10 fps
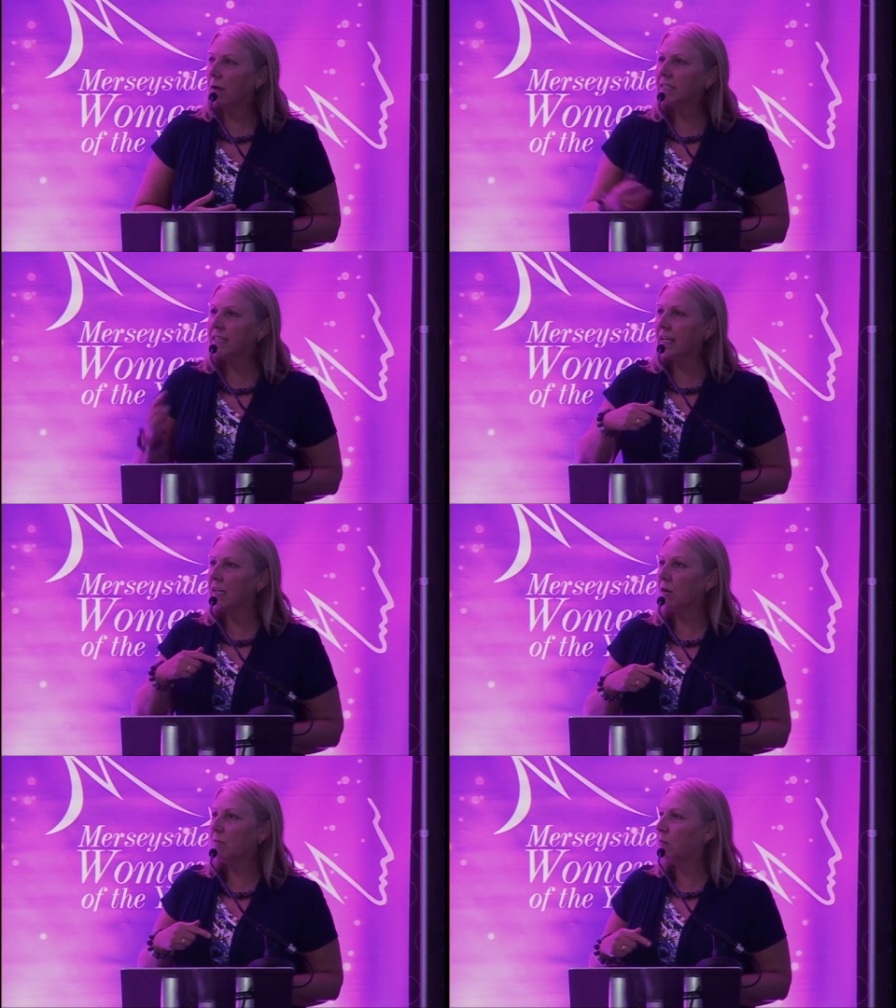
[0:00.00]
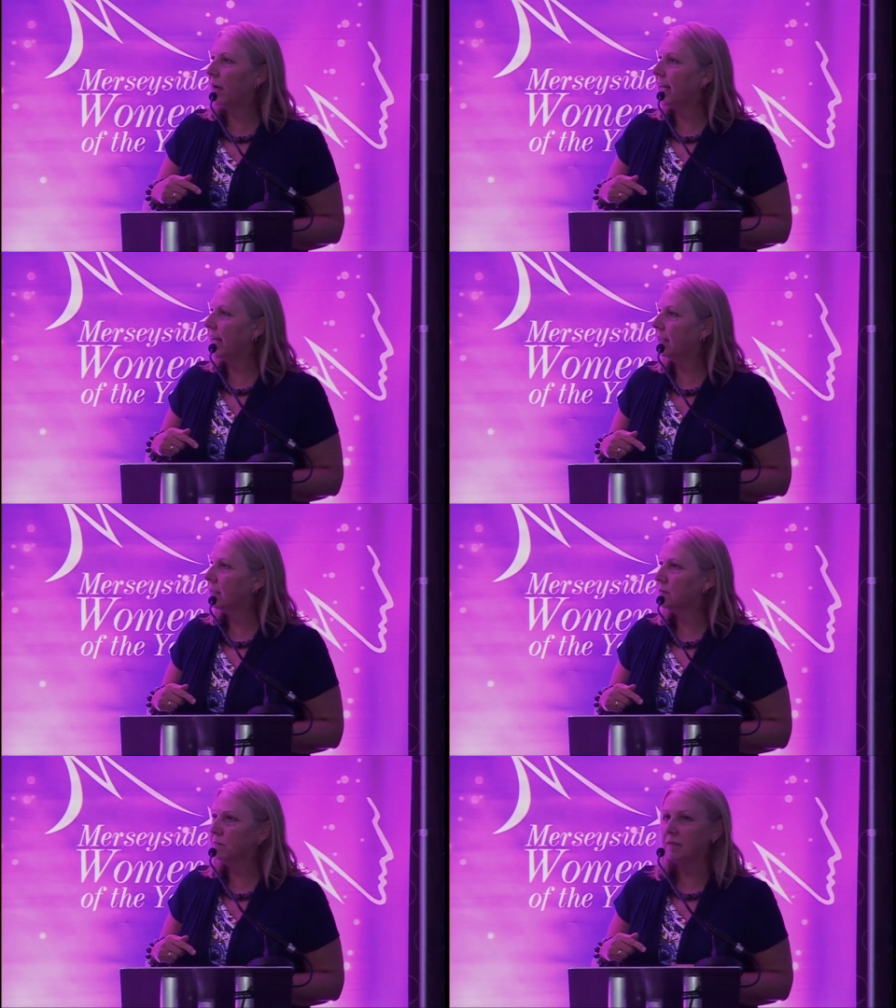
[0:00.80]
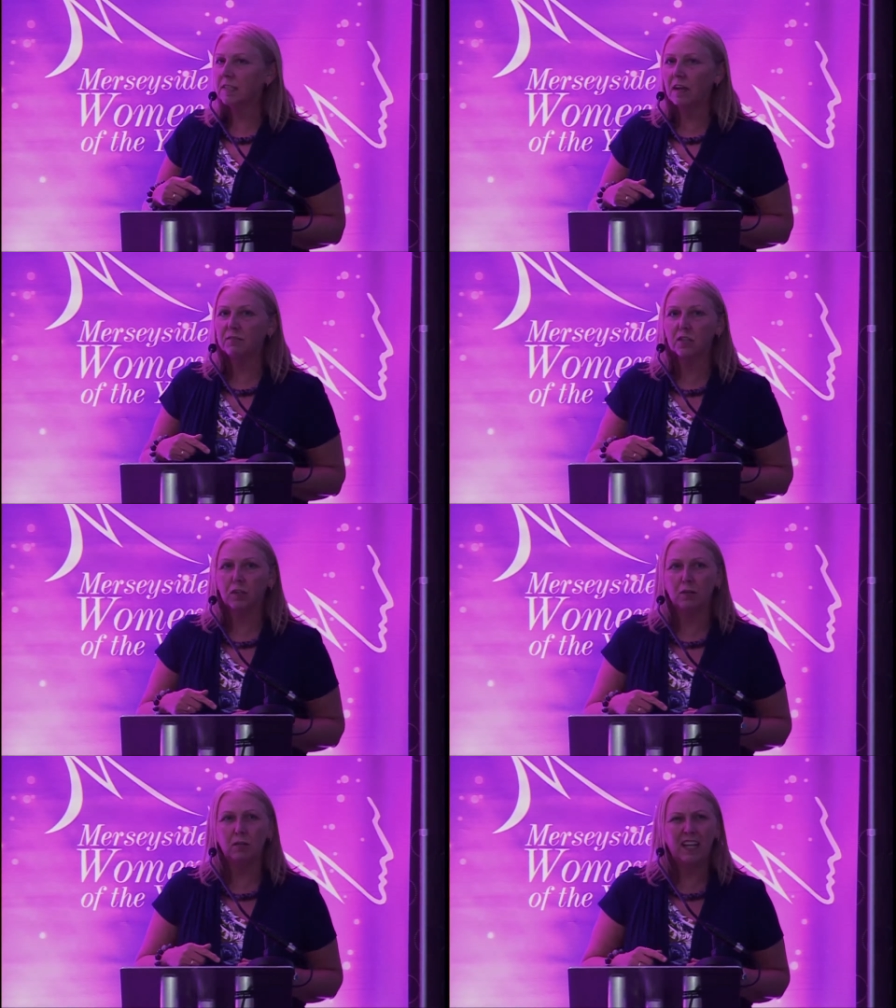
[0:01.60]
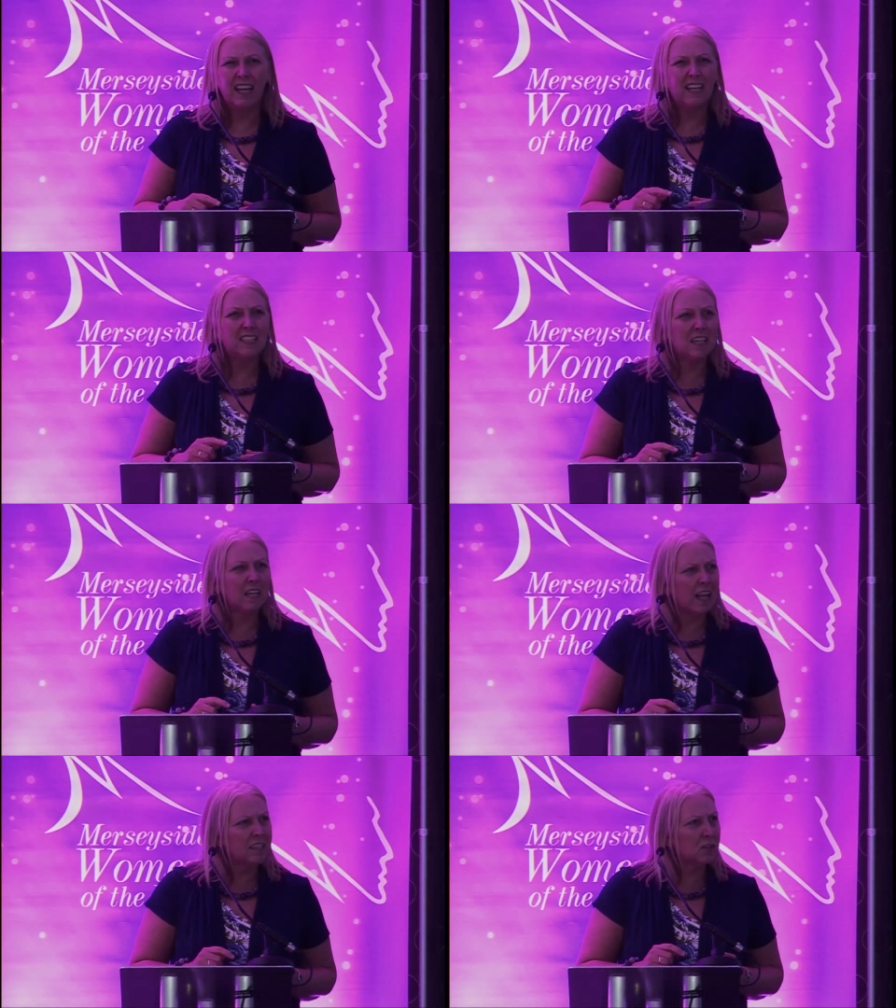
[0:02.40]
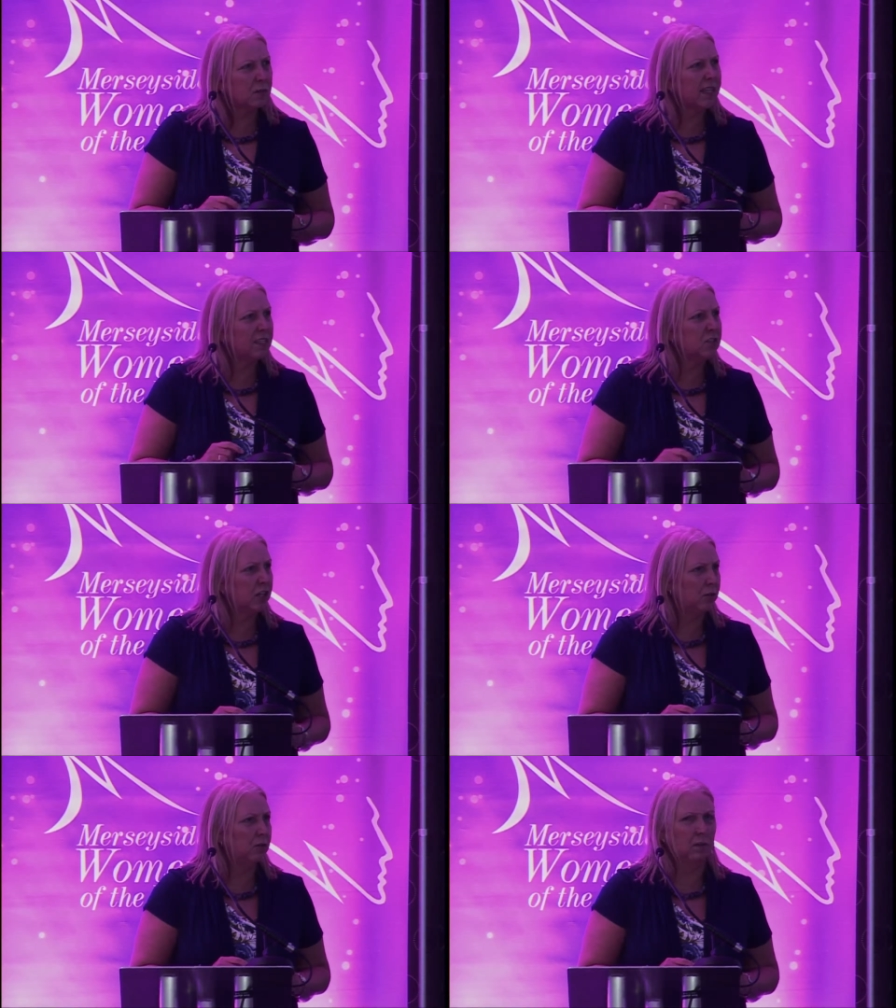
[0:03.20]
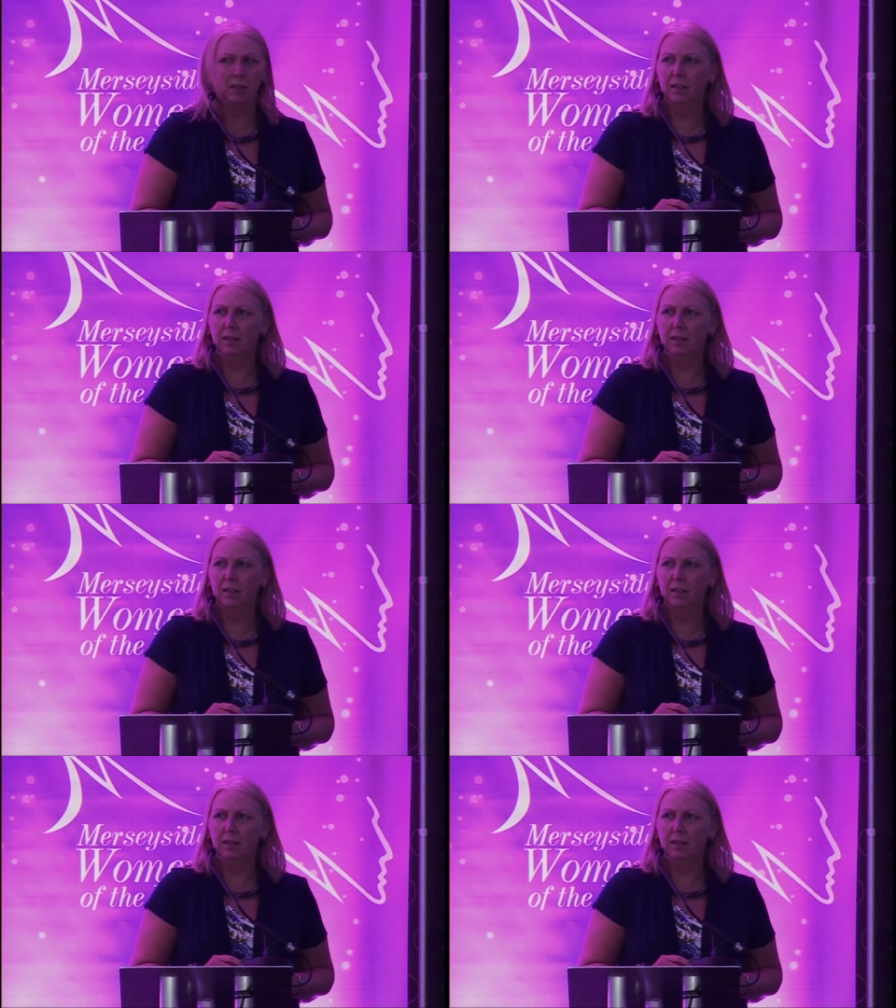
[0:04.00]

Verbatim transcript: I was thinking on my way here this, this afternoon, it's the last week in June